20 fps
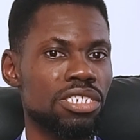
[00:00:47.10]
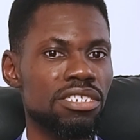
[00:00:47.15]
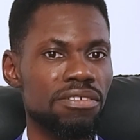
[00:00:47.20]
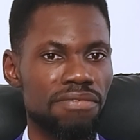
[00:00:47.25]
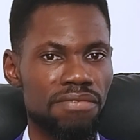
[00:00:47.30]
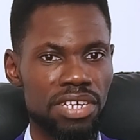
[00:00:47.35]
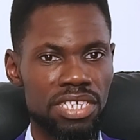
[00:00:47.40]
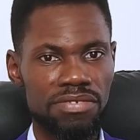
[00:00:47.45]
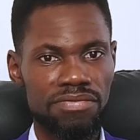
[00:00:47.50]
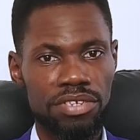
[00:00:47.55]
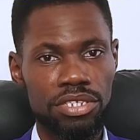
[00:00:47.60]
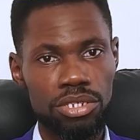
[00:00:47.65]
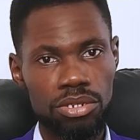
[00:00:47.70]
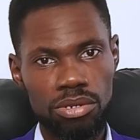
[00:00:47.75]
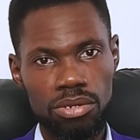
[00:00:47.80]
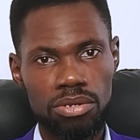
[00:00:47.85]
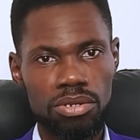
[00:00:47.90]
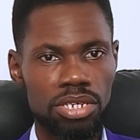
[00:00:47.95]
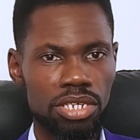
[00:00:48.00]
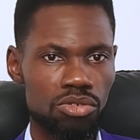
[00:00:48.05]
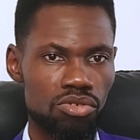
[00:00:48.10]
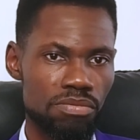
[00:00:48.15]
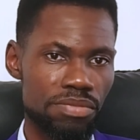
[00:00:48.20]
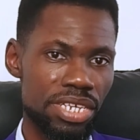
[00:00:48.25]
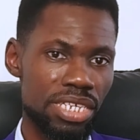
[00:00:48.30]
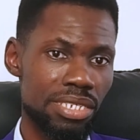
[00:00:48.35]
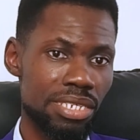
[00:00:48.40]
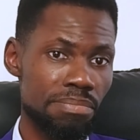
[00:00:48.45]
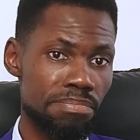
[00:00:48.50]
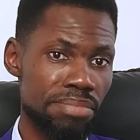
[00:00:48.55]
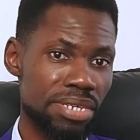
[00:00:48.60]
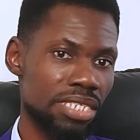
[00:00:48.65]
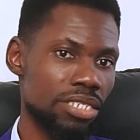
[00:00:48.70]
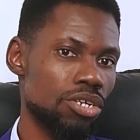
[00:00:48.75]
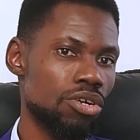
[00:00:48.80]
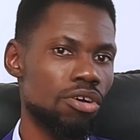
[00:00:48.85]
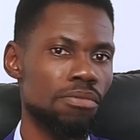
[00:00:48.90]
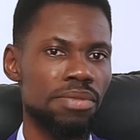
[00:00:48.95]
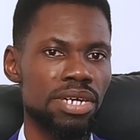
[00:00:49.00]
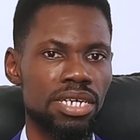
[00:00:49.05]
the first video, it will be in the pinned
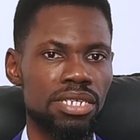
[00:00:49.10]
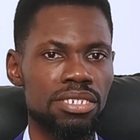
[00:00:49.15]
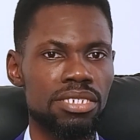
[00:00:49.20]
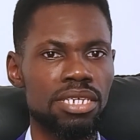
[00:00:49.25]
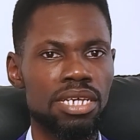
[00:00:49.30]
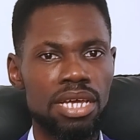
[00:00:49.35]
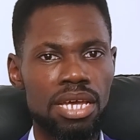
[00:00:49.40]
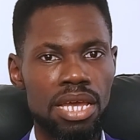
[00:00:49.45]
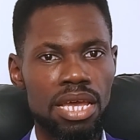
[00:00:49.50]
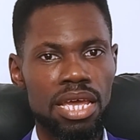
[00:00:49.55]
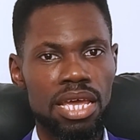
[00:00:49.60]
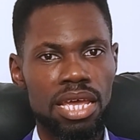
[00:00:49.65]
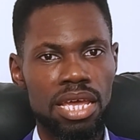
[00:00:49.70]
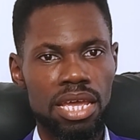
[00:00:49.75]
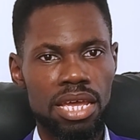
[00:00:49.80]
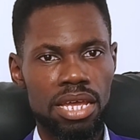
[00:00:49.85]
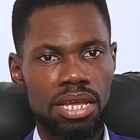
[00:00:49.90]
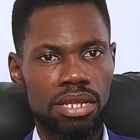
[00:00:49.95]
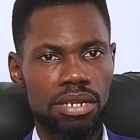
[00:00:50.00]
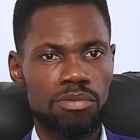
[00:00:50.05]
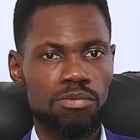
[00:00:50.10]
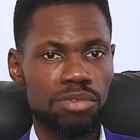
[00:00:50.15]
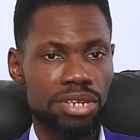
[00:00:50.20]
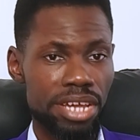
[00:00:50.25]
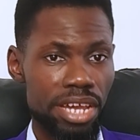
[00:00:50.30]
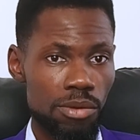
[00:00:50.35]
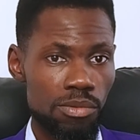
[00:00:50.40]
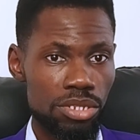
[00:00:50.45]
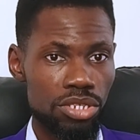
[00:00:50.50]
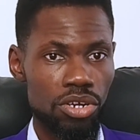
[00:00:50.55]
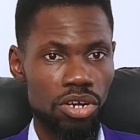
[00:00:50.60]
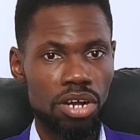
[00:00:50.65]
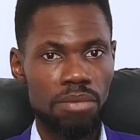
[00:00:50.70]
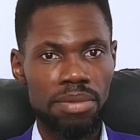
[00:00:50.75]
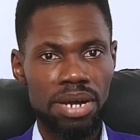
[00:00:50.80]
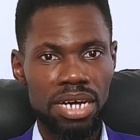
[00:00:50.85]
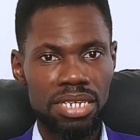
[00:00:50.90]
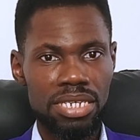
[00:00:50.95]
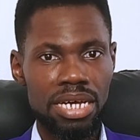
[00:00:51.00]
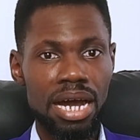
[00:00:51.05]
comment, and there we talk
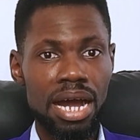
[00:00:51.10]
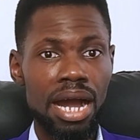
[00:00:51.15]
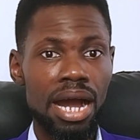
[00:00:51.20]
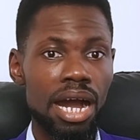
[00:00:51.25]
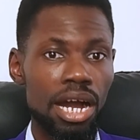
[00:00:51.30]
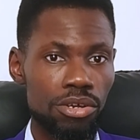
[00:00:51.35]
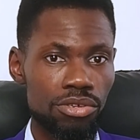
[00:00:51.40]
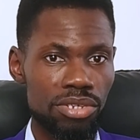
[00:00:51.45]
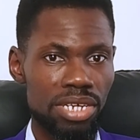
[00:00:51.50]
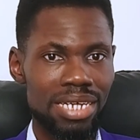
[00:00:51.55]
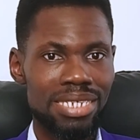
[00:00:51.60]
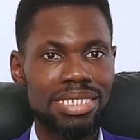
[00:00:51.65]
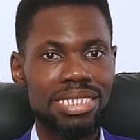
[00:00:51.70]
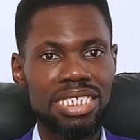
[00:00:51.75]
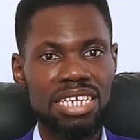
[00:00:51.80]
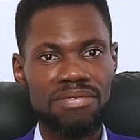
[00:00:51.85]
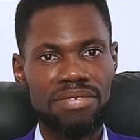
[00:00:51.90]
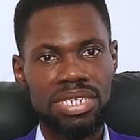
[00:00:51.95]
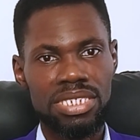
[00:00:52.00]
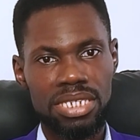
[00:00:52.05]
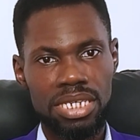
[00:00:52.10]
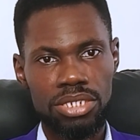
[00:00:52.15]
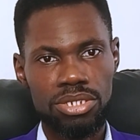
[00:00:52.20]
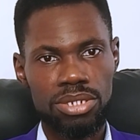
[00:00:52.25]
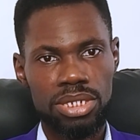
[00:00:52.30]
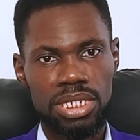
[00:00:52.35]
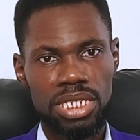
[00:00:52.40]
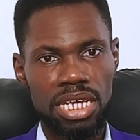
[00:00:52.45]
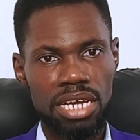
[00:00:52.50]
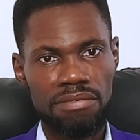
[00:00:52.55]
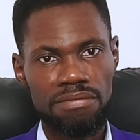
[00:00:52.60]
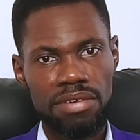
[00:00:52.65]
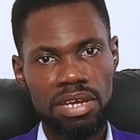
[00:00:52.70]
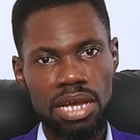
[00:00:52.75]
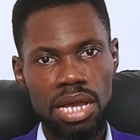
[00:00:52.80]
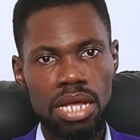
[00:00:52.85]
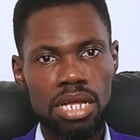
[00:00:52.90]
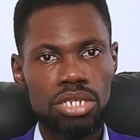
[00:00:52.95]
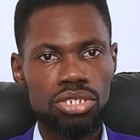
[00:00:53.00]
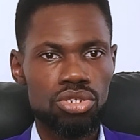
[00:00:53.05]
about how you can self-assess yourself
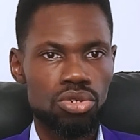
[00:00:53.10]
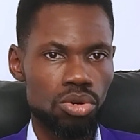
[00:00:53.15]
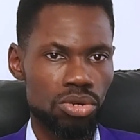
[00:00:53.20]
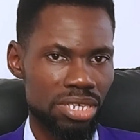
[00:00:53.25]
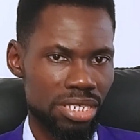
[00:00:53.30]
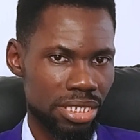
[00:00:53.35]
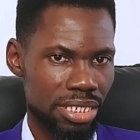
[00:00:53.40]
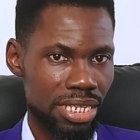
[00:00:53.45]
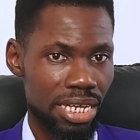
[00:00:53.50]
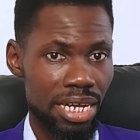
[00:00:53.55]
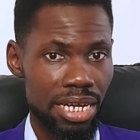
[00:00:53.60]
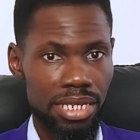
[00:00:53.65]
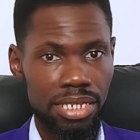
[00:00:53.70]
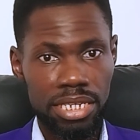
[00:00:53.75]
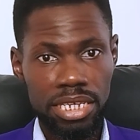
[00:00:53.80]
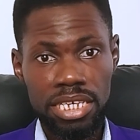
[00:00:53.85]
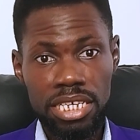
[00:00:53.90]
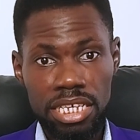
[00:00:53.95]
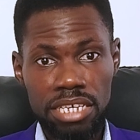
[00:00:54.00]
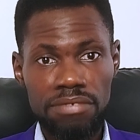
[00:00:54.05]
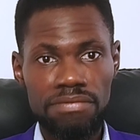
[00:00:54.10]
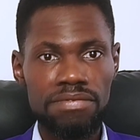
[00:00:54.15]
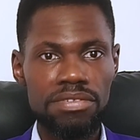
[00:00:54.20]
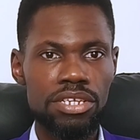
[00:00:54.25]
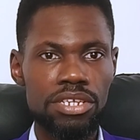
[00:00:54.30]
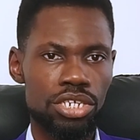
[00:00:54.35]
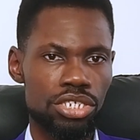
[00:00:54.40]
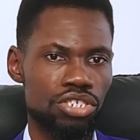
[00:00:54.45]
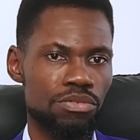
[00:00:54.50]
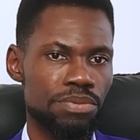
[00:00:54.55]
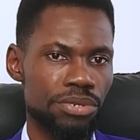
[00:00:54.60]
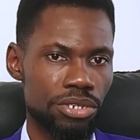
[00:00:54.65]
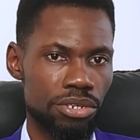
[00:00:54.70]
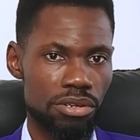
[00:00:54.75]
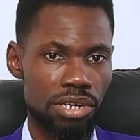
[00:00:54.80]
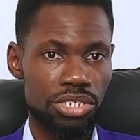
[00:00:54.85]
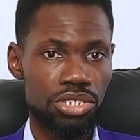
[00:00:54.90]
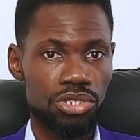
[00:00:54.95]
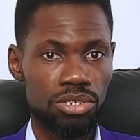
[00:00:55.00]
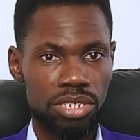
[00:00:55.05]
to understand if the
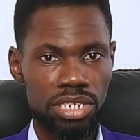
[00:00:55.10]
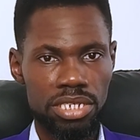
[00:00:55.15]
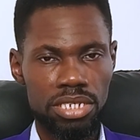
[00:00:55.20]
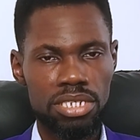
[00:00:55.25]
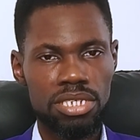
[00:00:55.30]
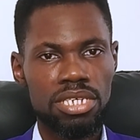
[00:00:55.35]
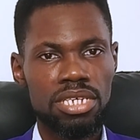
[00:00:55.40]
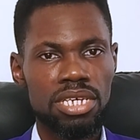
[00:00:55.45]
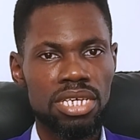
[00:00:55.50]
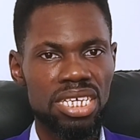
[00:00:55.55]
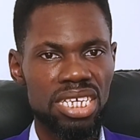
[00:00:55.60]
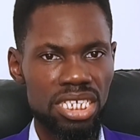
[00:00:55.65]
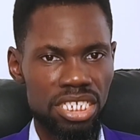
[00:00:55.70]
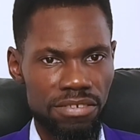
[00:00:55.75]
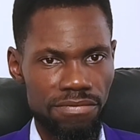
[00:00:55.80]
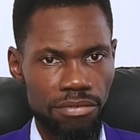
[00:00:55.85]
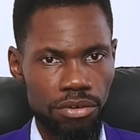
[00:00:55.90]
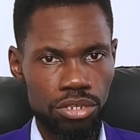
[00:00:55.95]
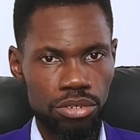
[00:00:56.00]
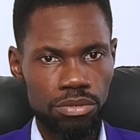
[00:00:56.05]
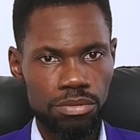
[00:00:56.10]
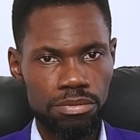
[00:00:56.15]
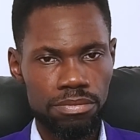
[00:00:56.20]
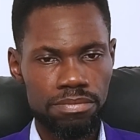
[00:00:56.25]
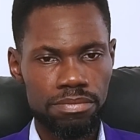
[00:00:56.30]
entrepreneurial journey is for you.